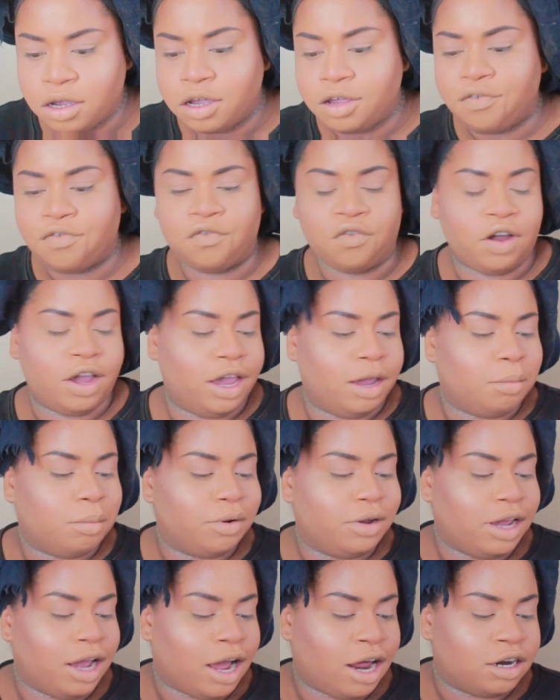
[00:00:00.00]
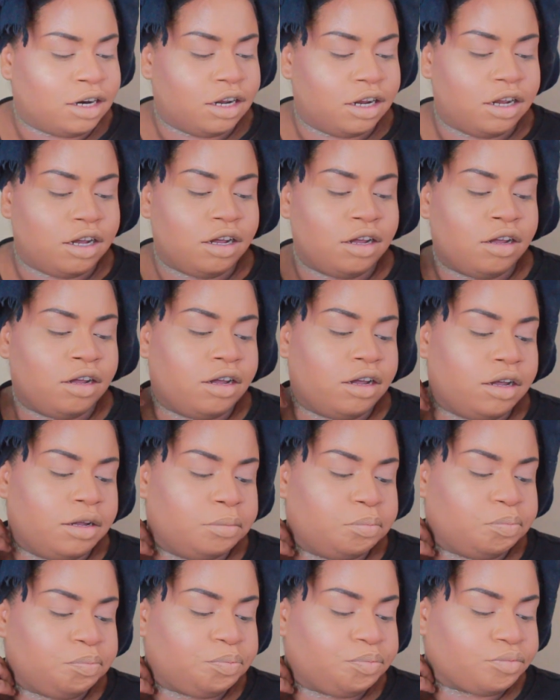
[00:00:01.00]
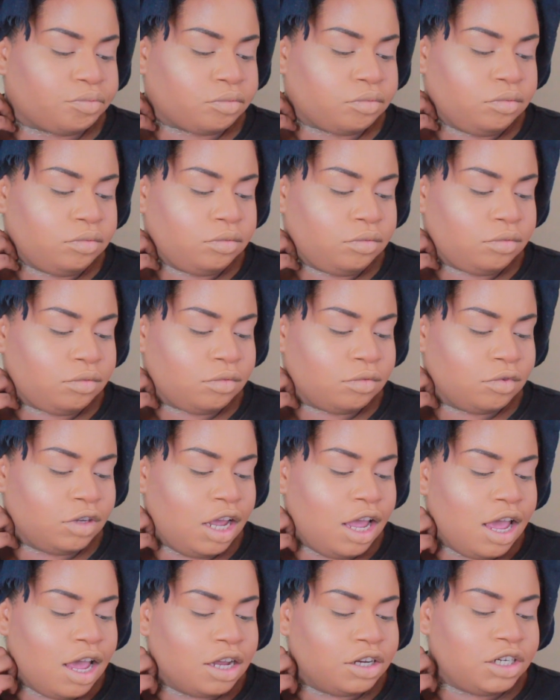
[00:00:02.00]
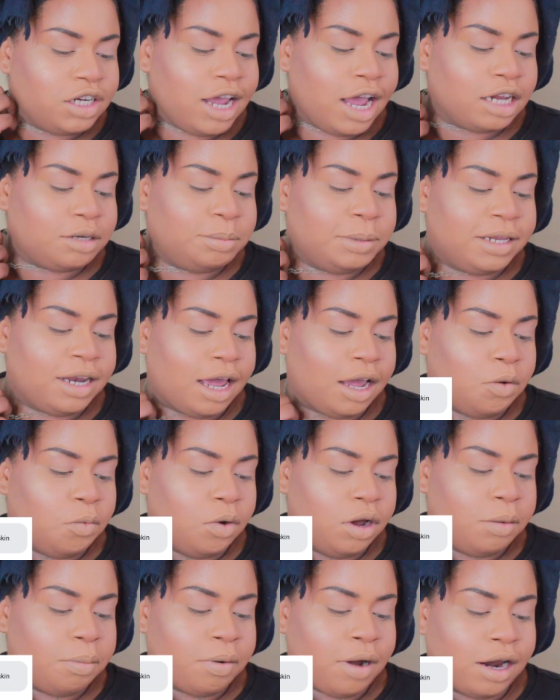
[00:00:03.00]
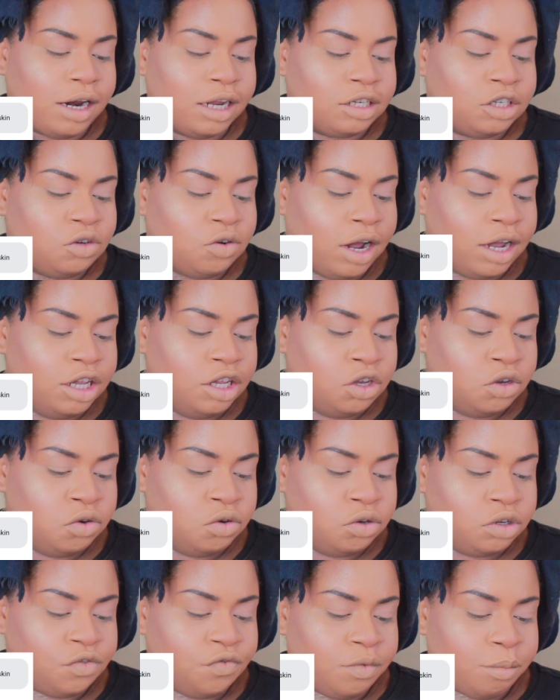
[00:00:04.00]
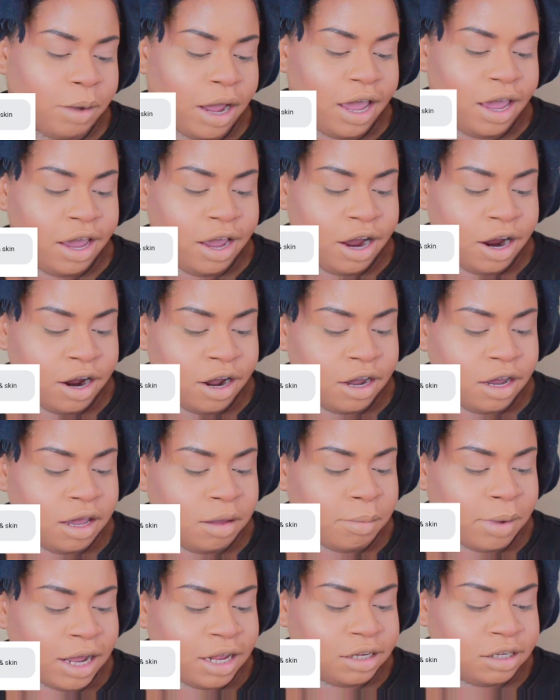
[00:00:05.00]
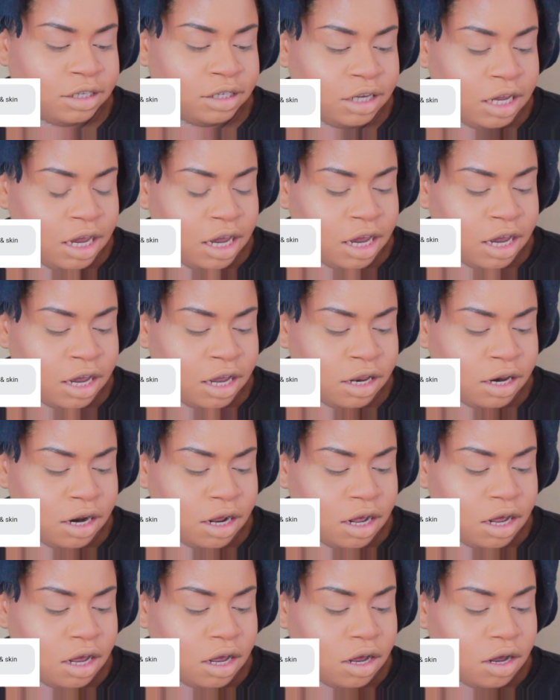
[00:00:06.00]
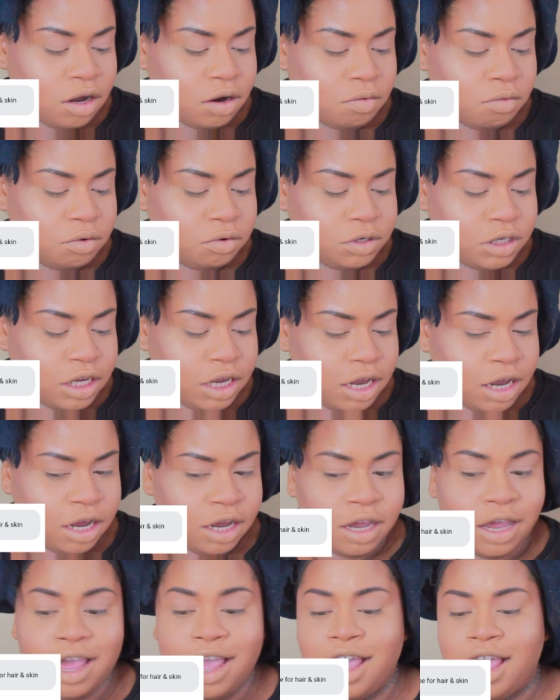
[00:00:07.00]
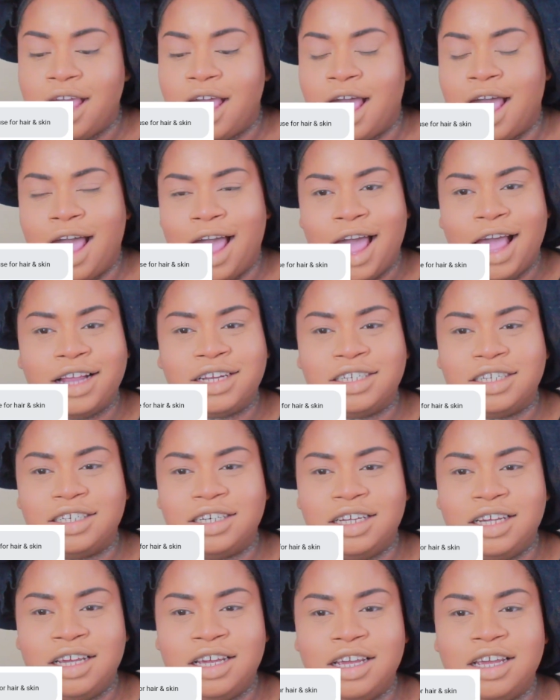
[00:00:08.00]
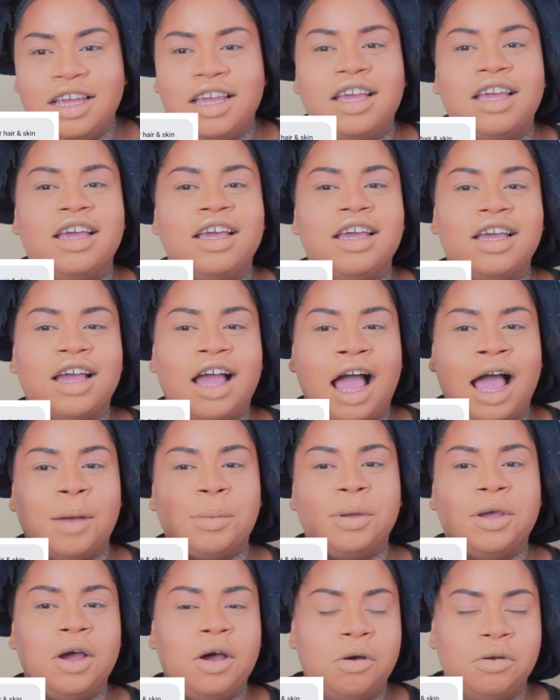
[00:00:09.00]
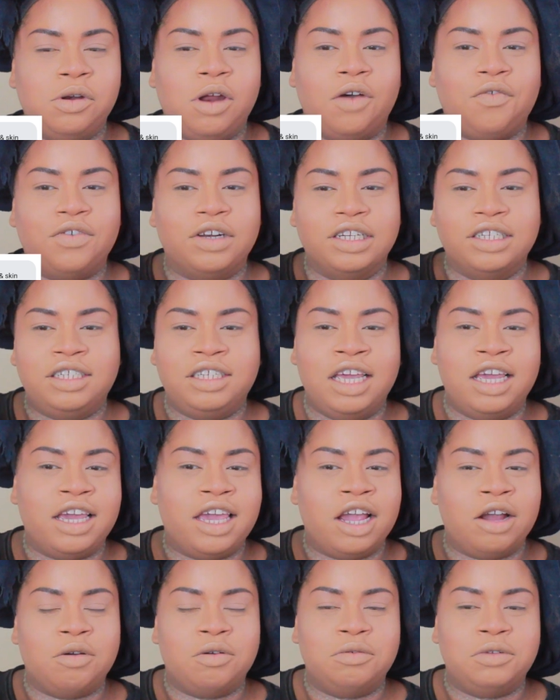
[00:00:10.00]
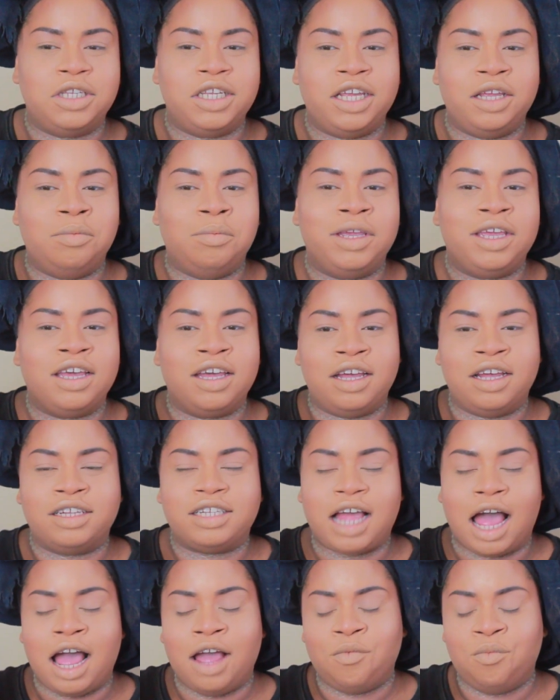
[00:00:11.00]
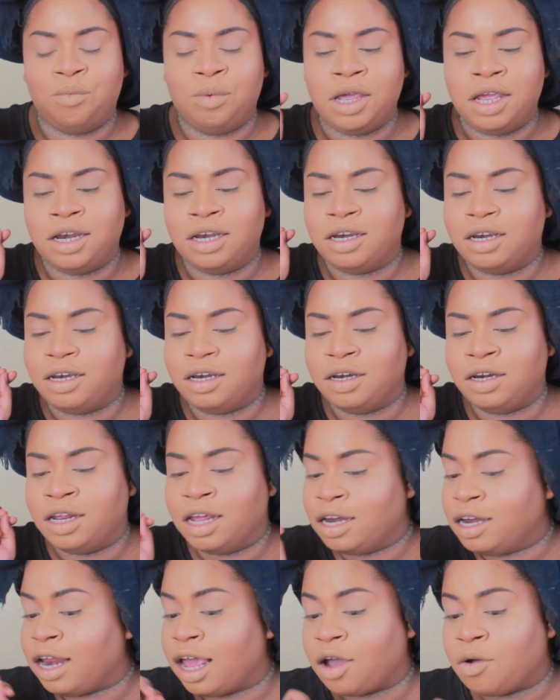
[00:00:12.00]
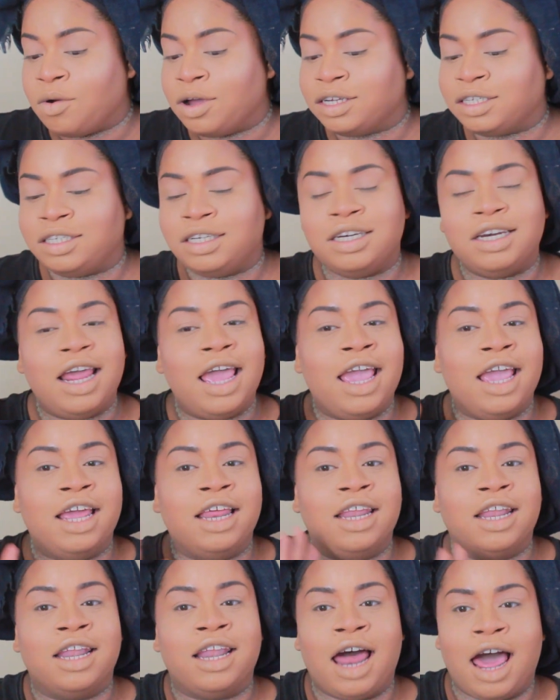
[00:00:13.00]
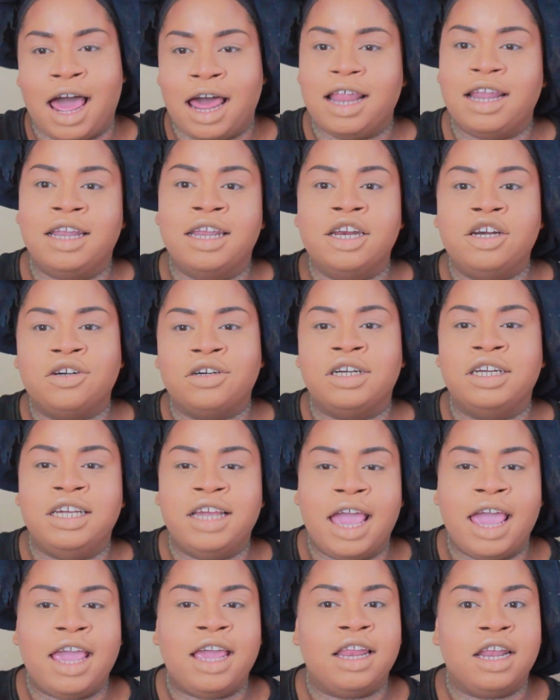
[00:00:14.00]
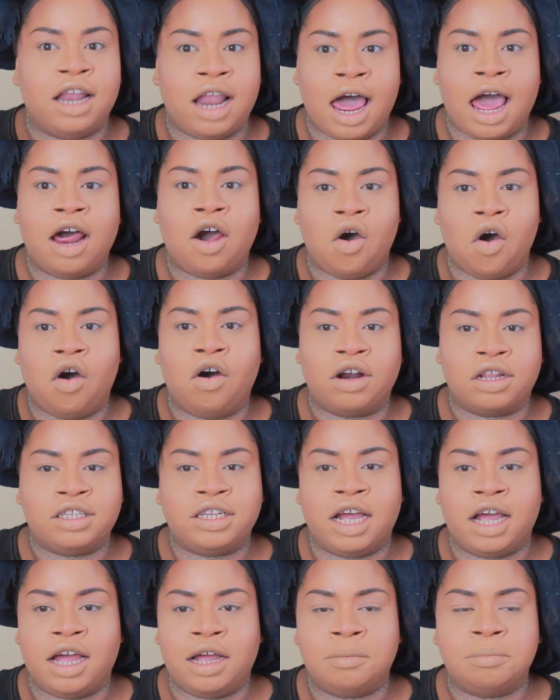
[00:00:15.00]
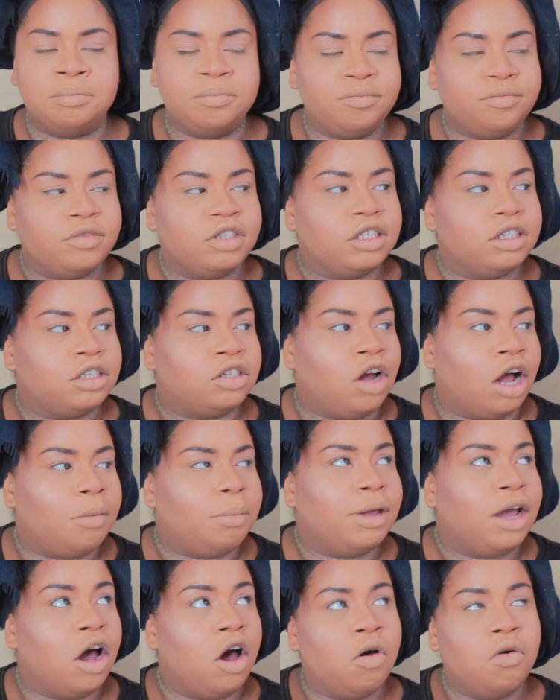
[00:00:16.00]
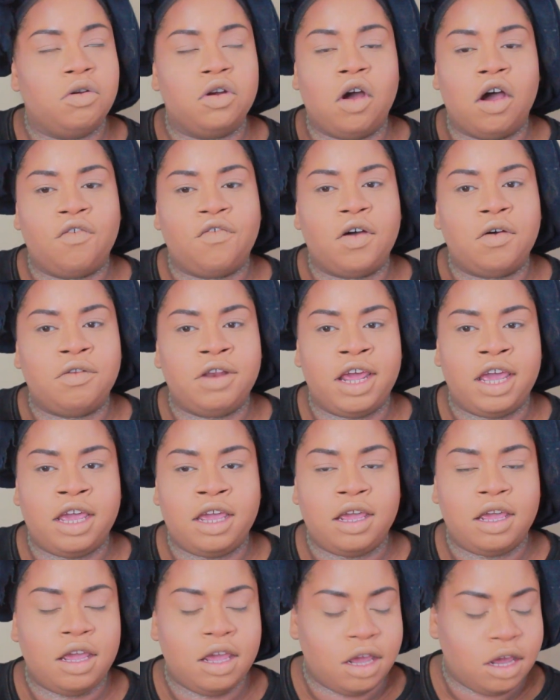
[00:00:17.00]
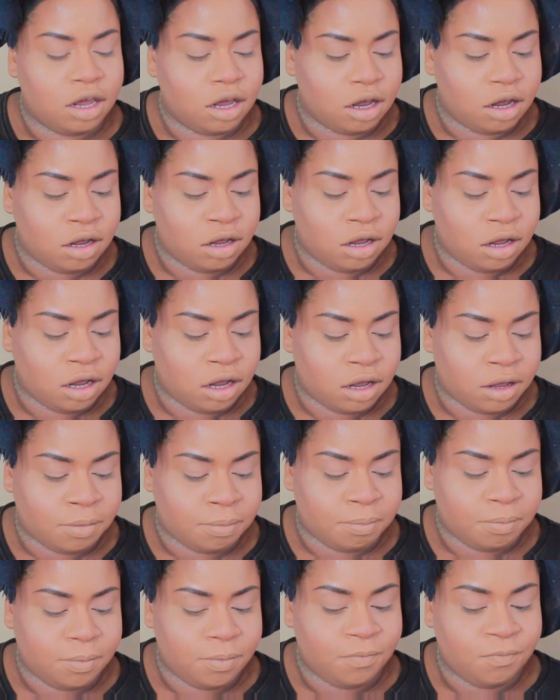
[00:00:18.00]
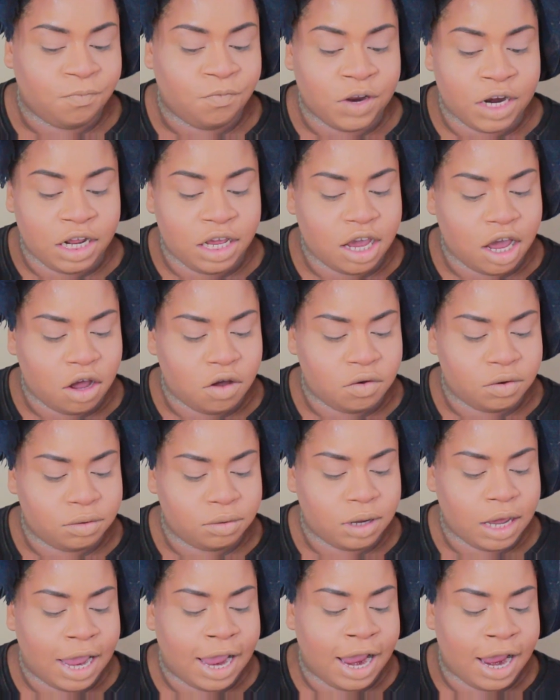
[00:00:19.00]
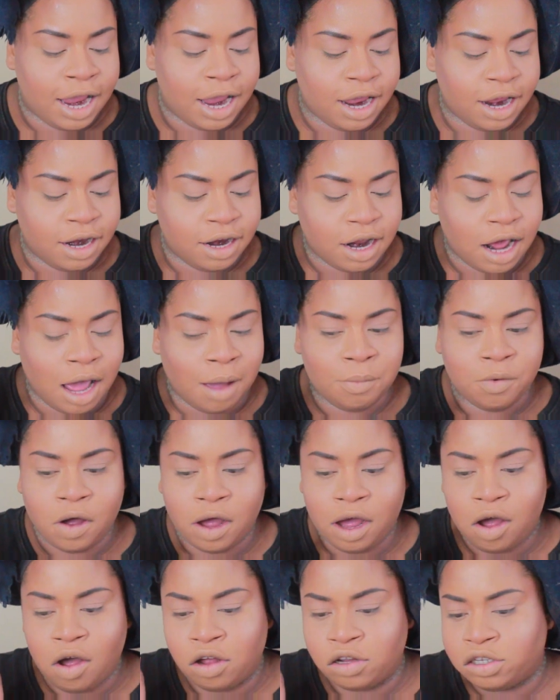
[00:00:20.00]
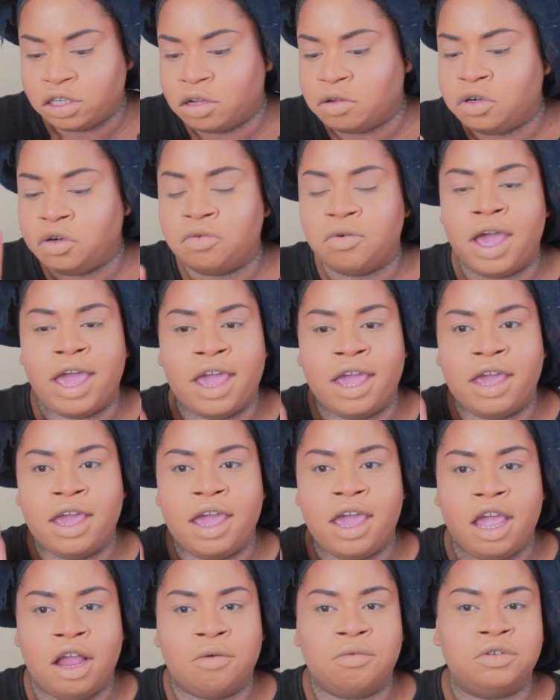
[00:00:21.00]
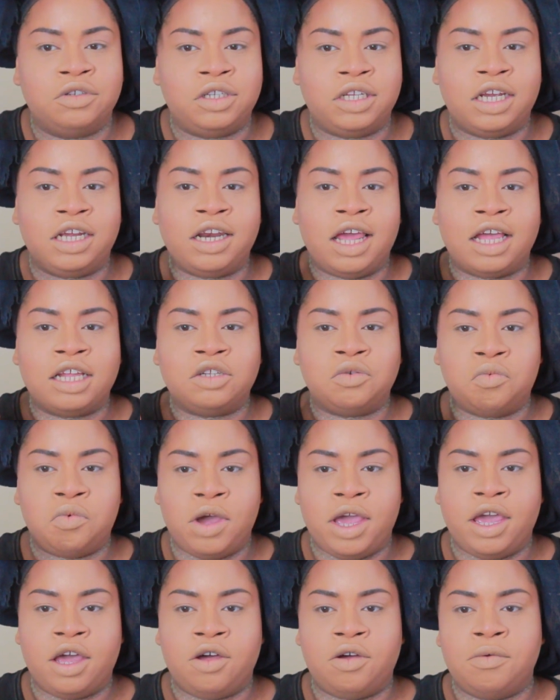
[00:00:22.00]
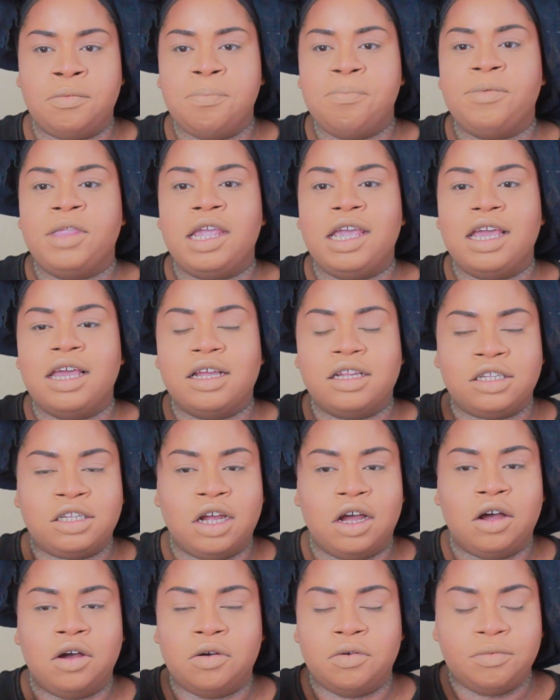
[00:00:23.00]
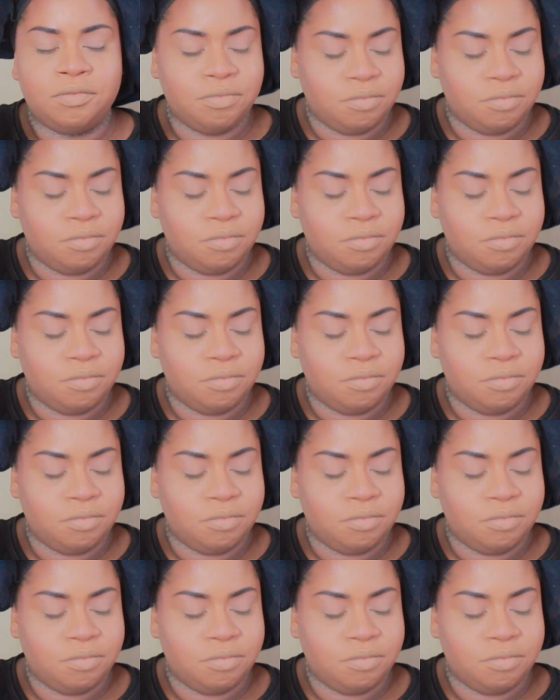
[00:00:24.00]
good friend Brianna, um she asked me like what products do I use for my hair and my skin routine. Actually, I've been holding off on the skincare routine because I've been getting that question a lot, literally a lot all the time. So I've been holding off on that um video, and I'm also do a hair routine as well. So